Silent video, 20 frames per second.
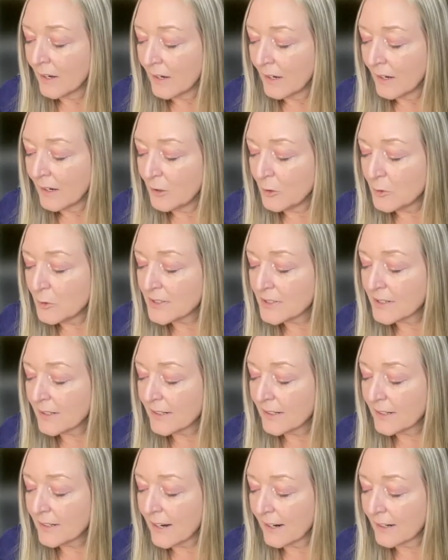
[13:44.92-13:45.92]
using
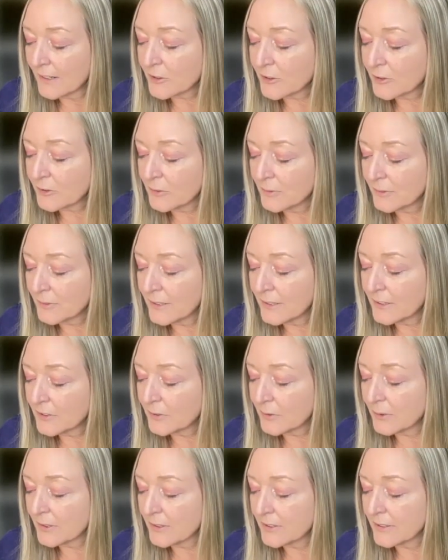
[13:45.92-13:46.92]
the natural
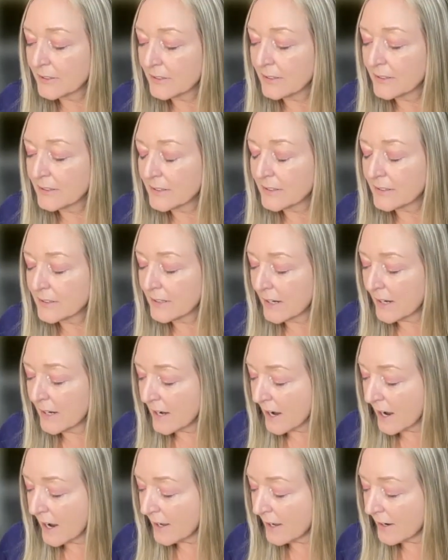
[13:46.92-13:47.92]
resources to
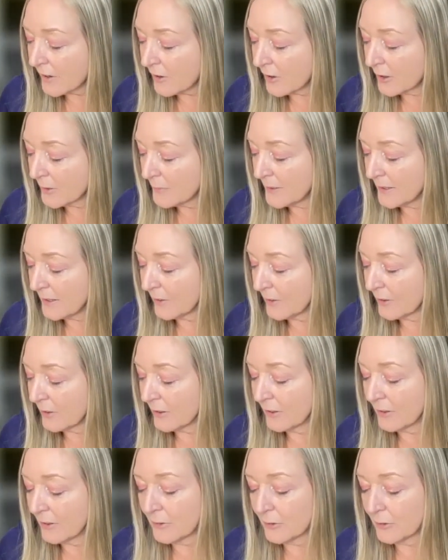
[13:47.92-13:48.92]
not harm the
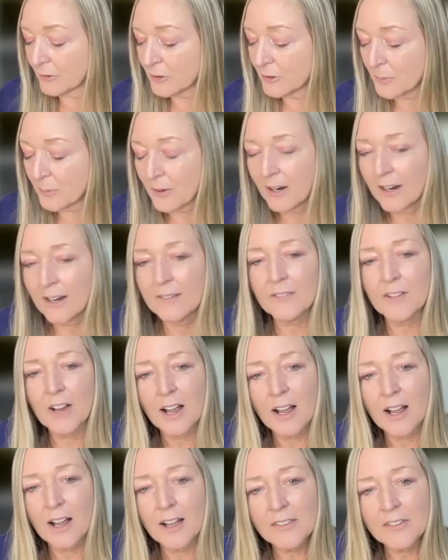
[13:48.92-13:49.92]
earth or deprive
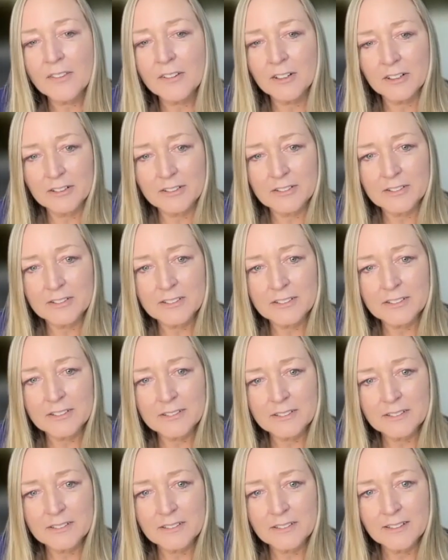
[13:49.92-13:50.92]

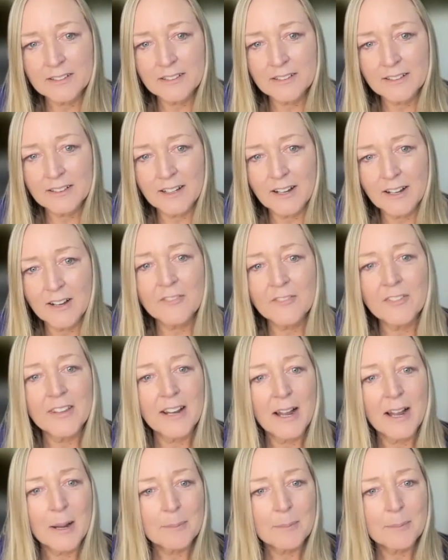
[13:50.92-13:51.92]
others of
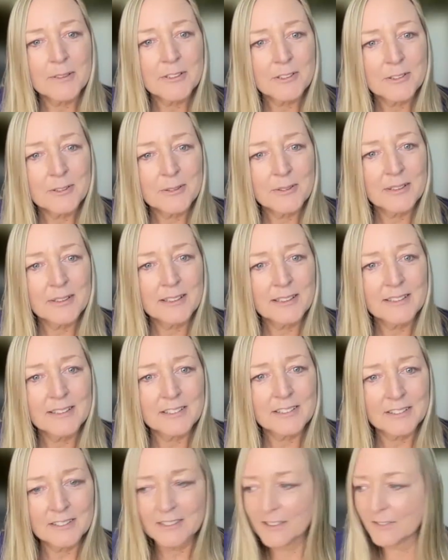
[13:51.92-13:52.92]
the opportunity
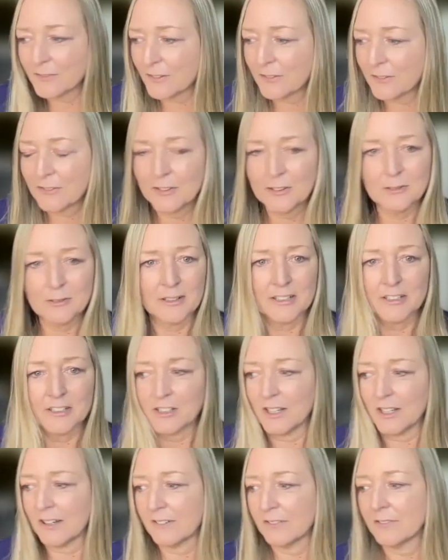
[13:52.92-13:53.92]
to live a full, rich
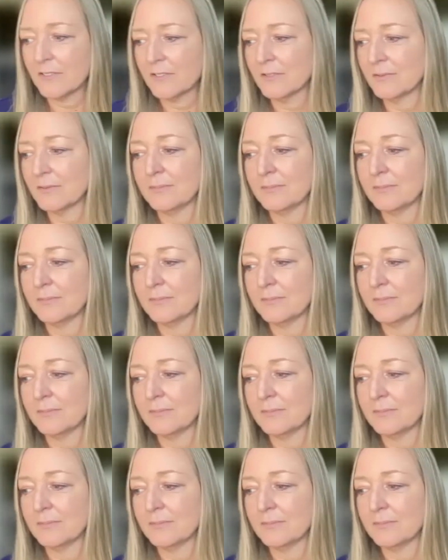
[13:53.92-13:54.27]
life.